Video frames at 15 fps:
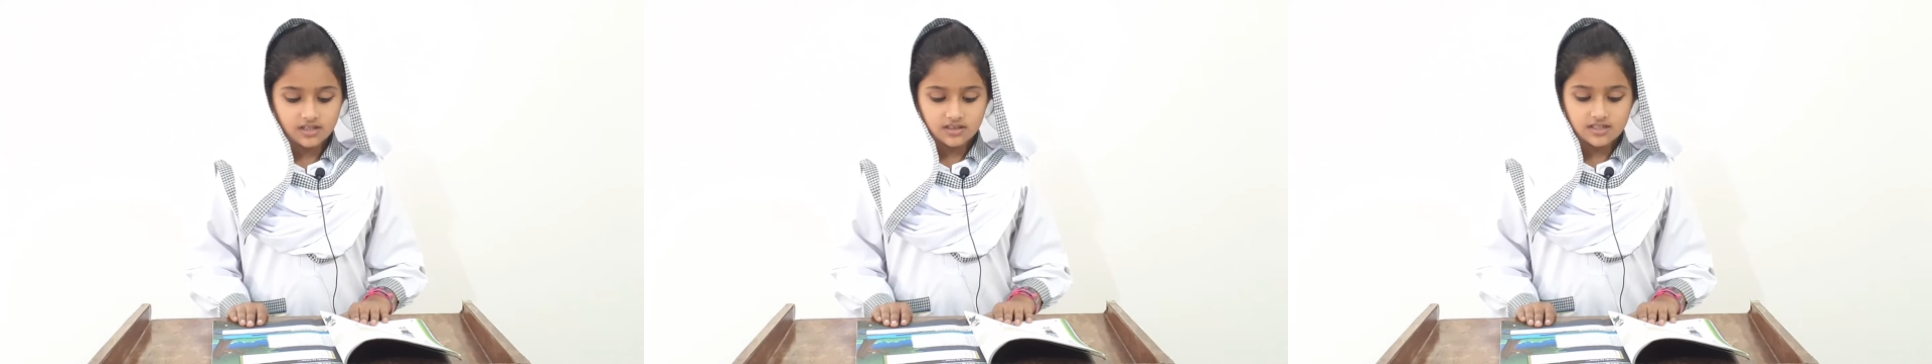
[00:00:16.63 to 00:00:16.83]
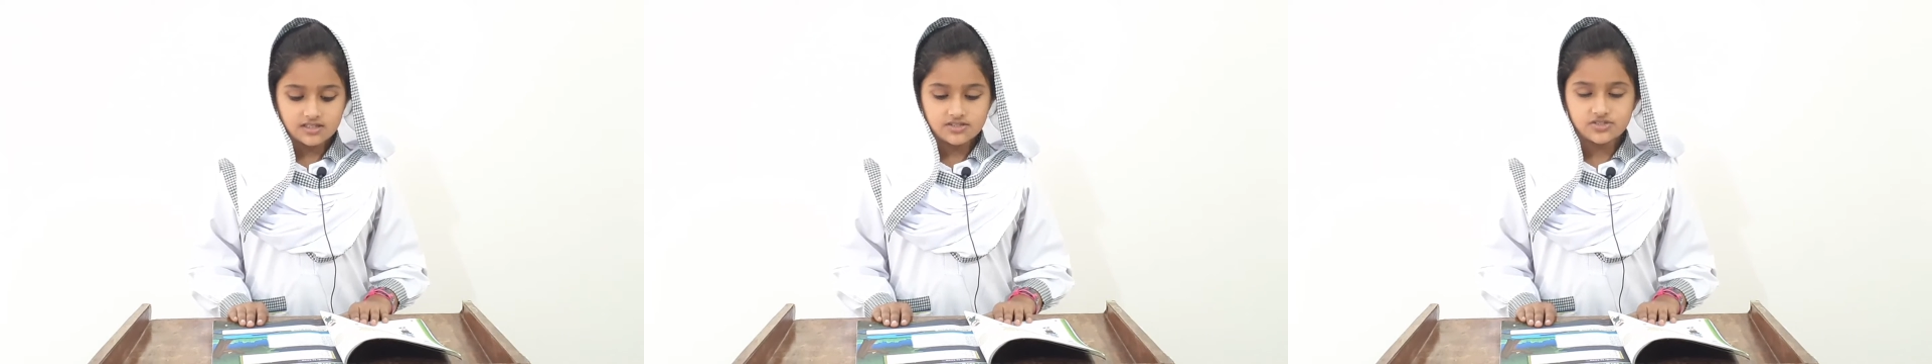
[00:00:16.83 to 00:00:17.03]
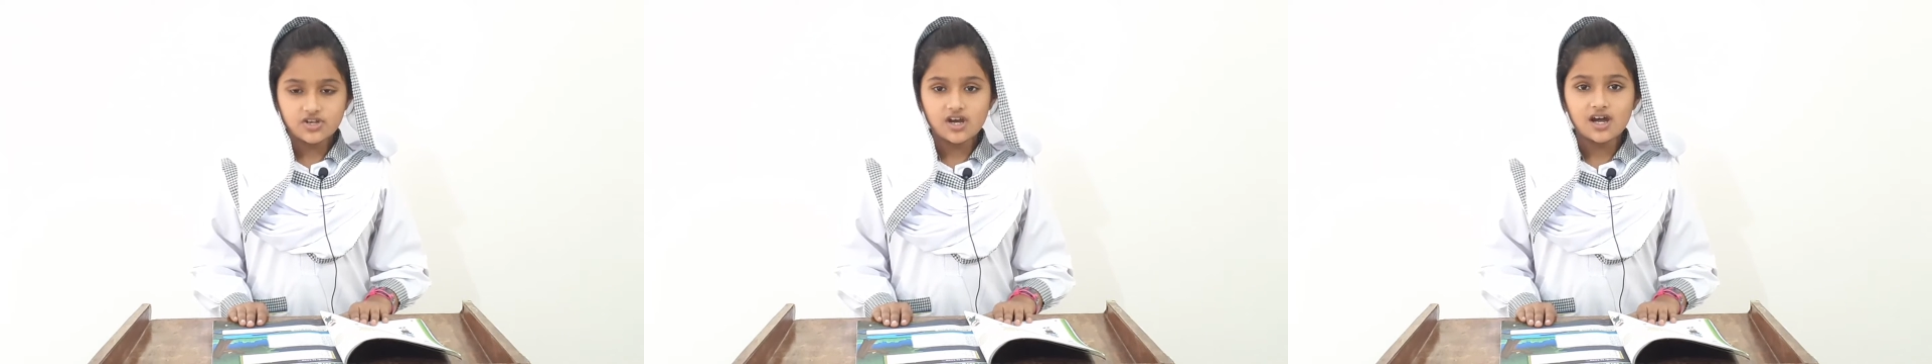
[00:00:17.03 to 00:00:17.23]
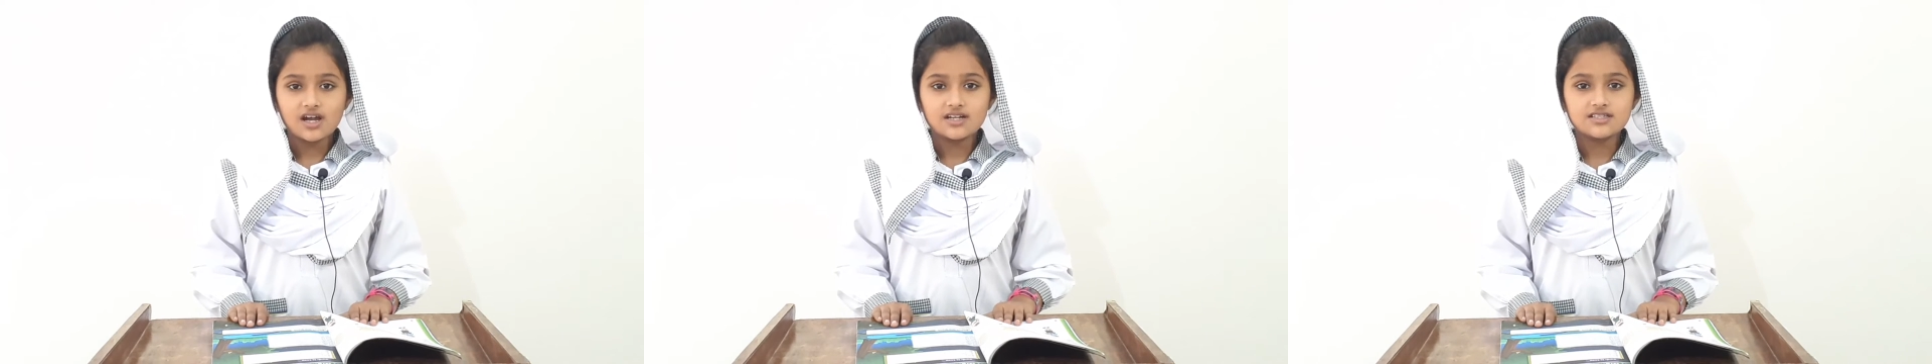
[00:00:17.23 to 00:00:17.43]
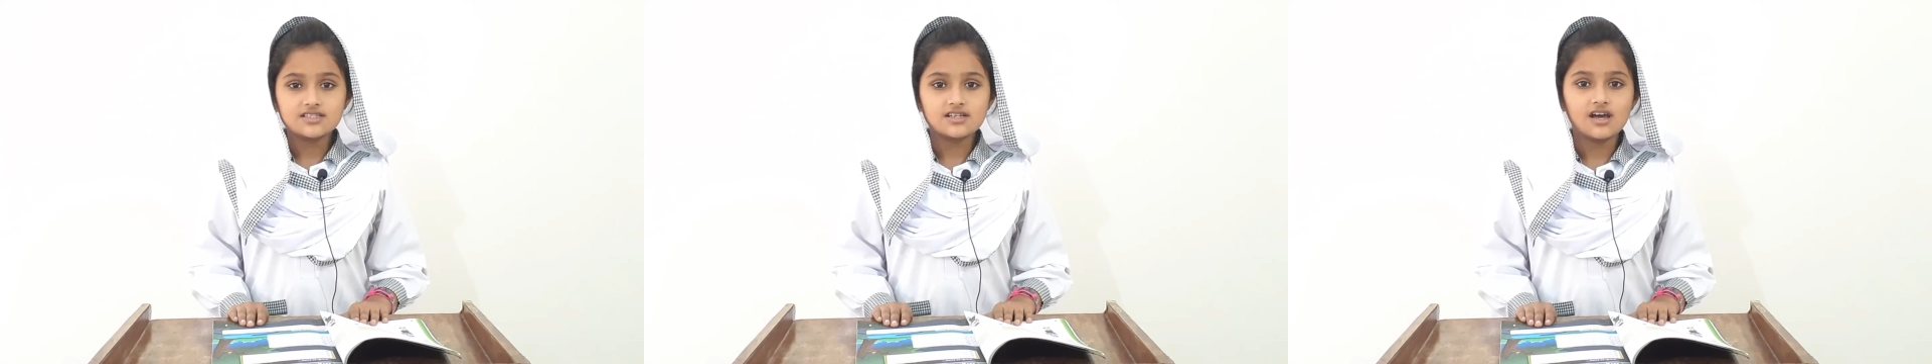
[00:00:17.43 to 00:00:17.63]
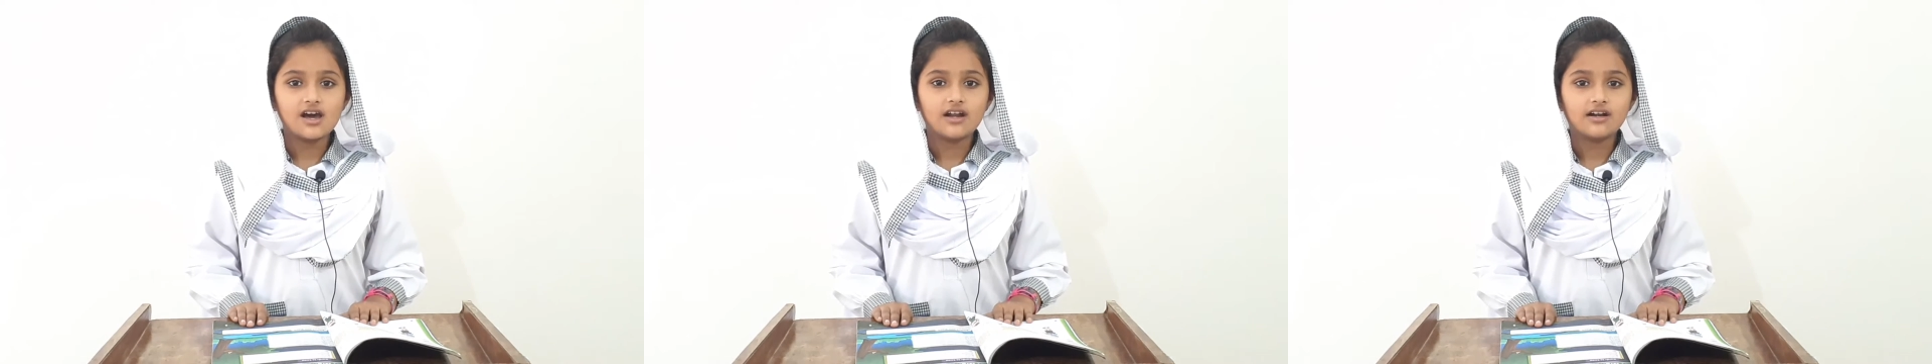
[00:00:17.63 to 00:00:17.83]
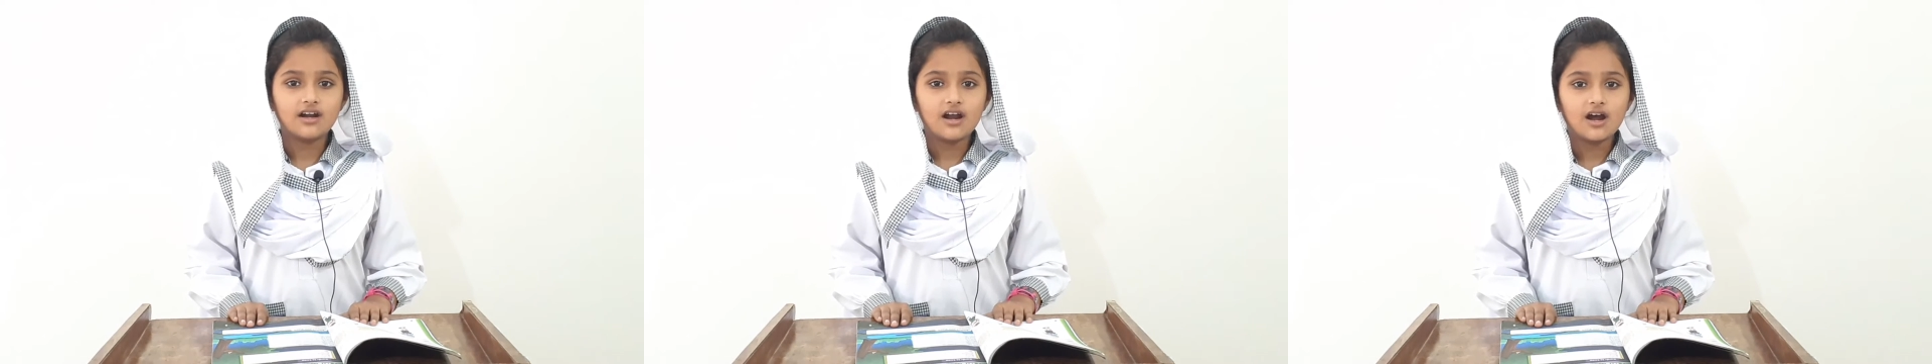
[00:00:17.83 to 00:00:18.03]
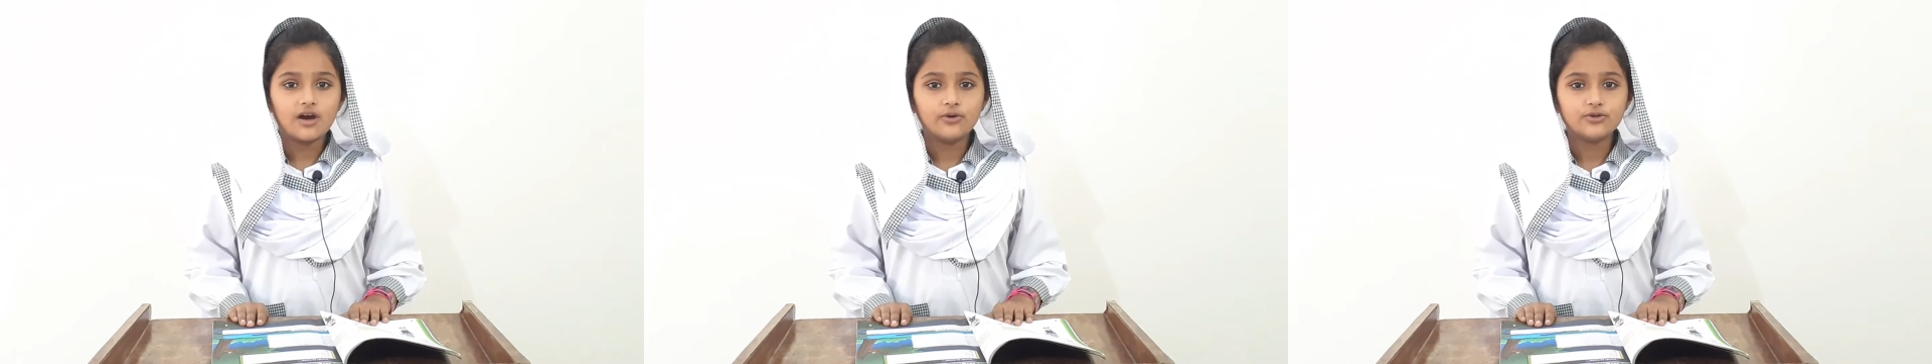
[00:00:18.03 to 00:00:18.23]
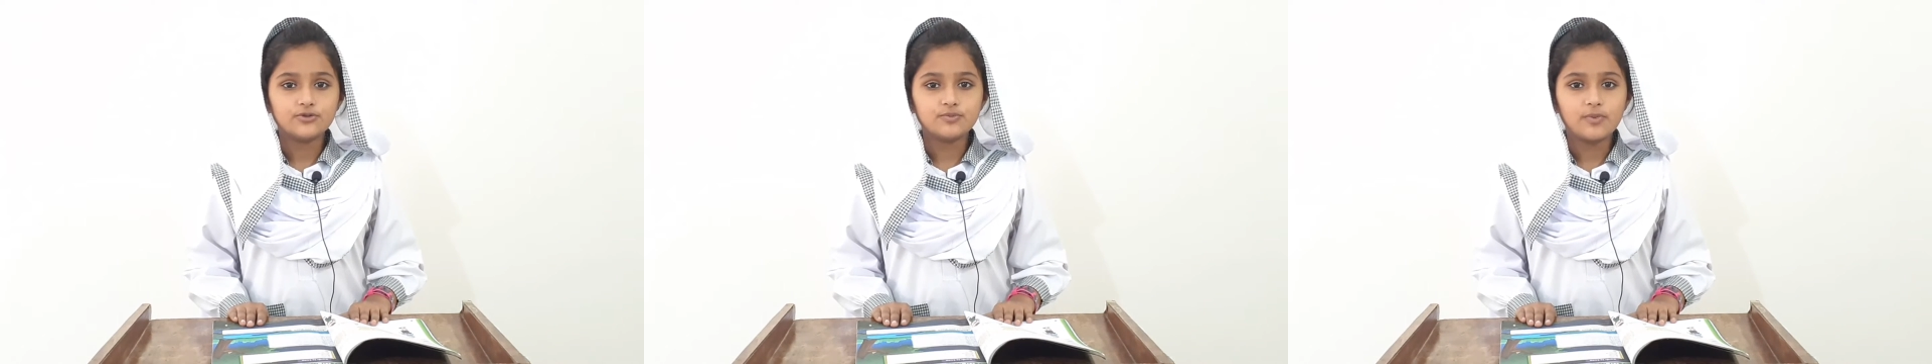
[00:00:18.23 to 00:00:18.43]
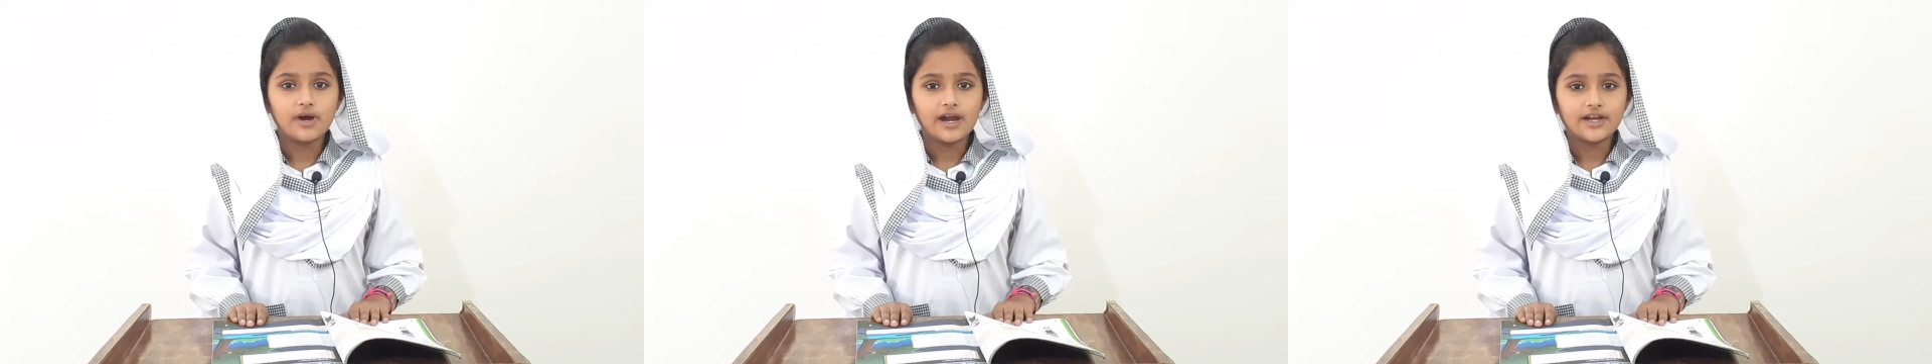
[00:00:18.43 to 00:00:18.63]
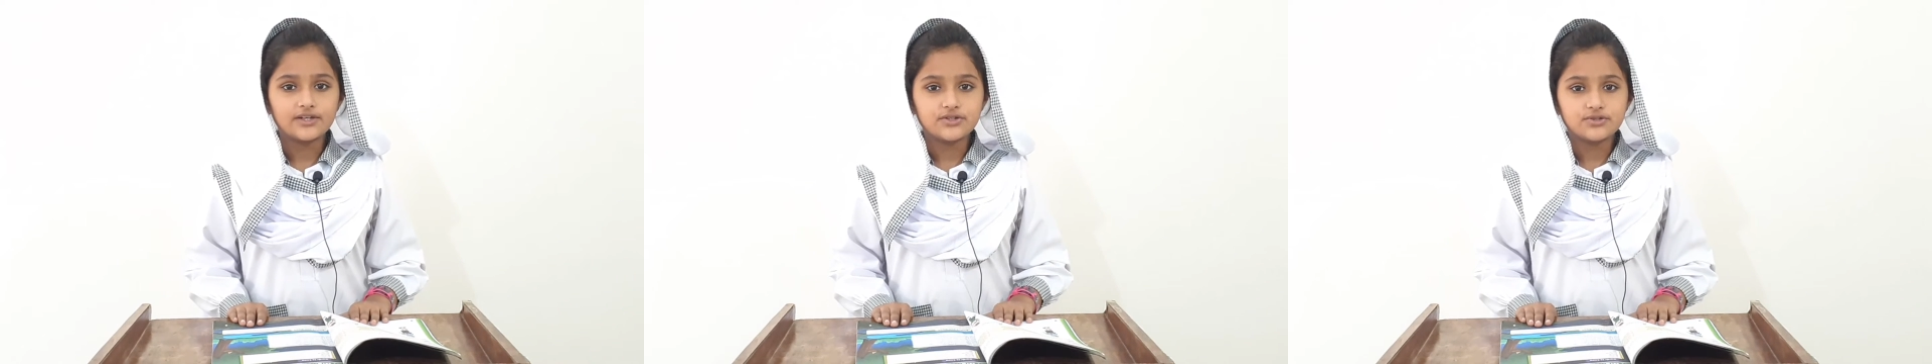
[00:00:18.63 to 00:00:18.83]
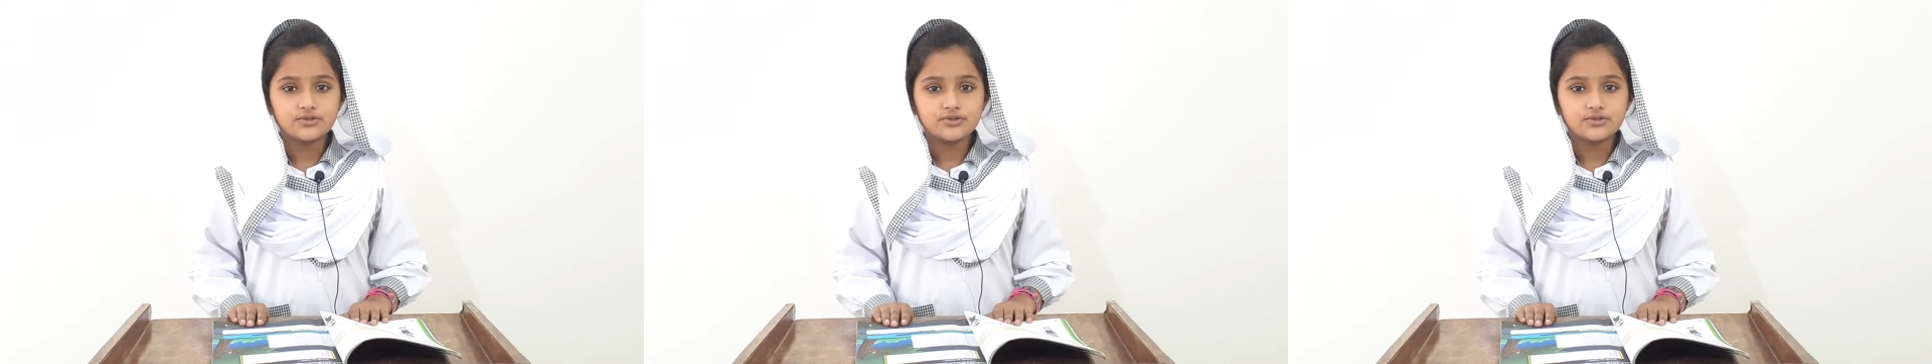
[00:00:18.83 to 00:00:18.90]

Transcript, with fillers: The stars are out by